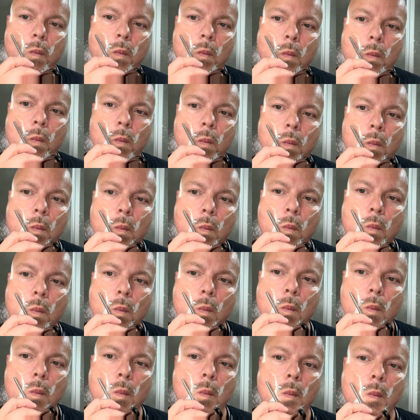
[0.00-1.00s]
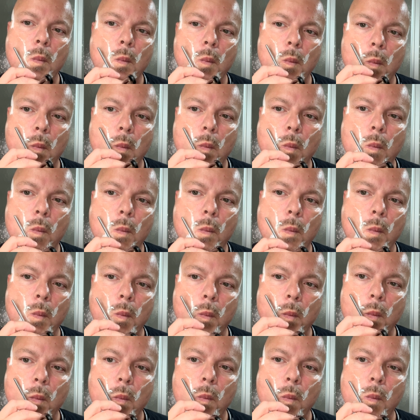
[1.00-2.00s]

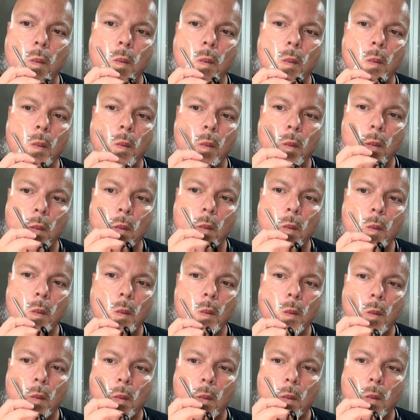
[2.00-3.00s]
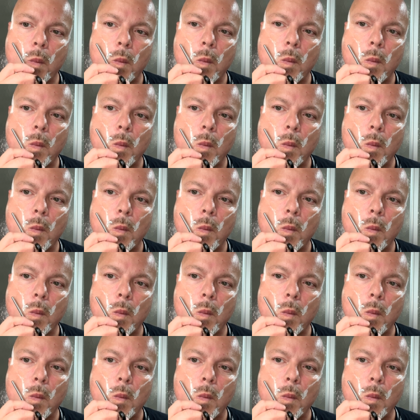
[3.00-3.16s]
Nobody speaks.